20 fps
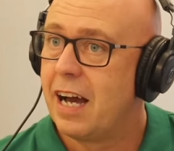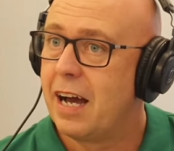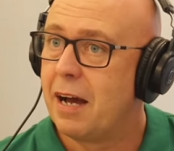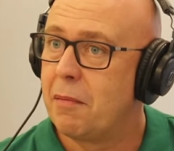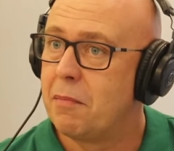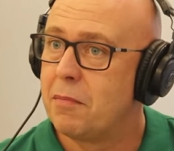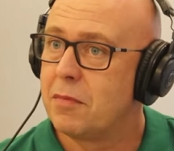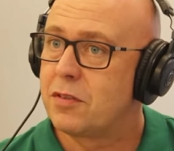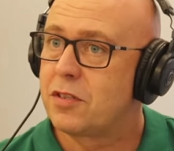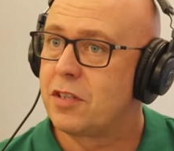
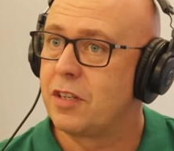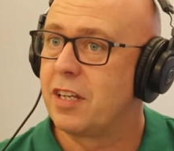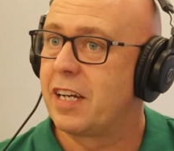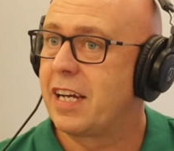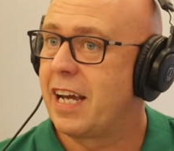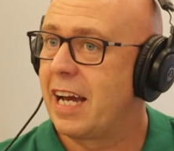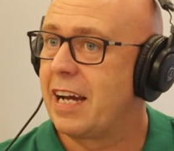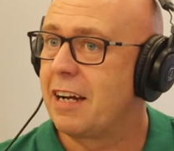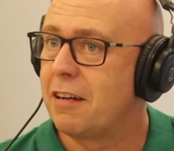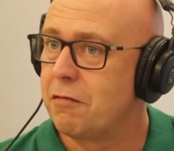um, so the
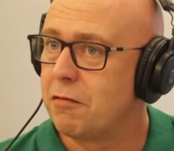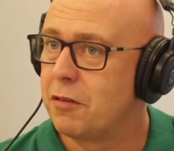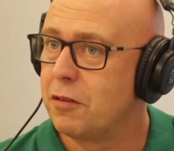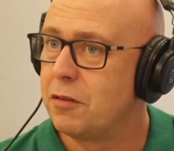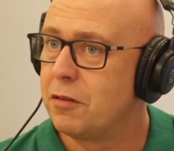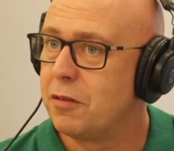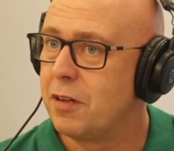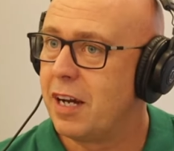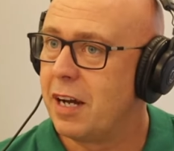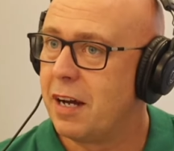
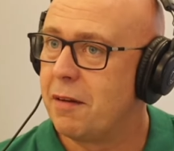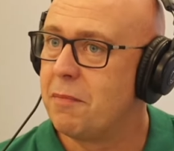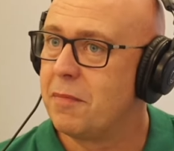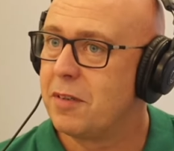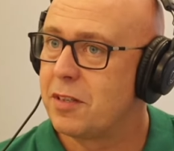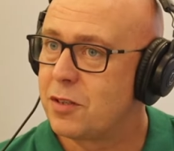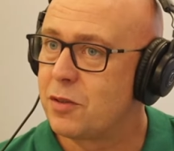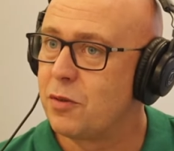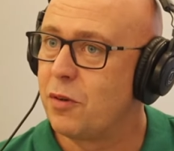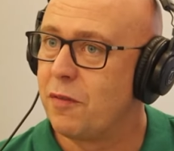kangaroo
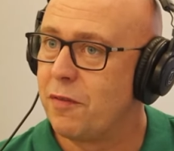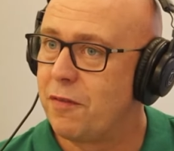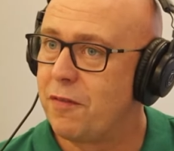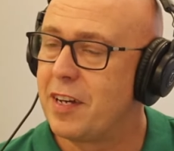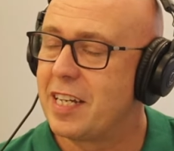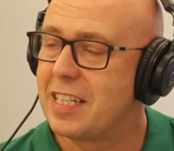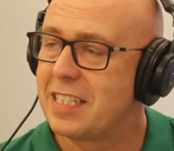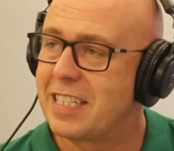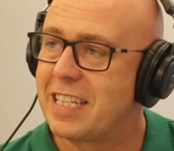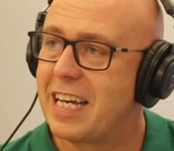um, sort of
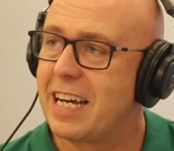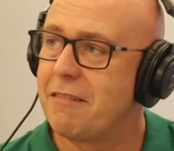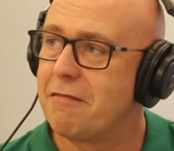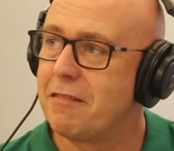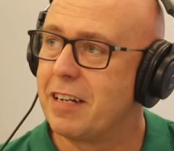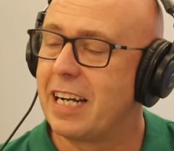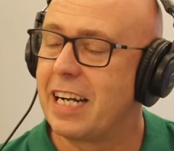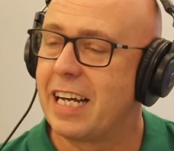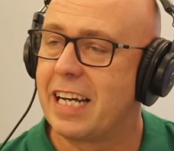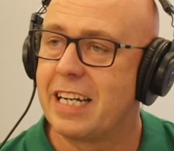fits there
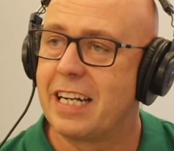really.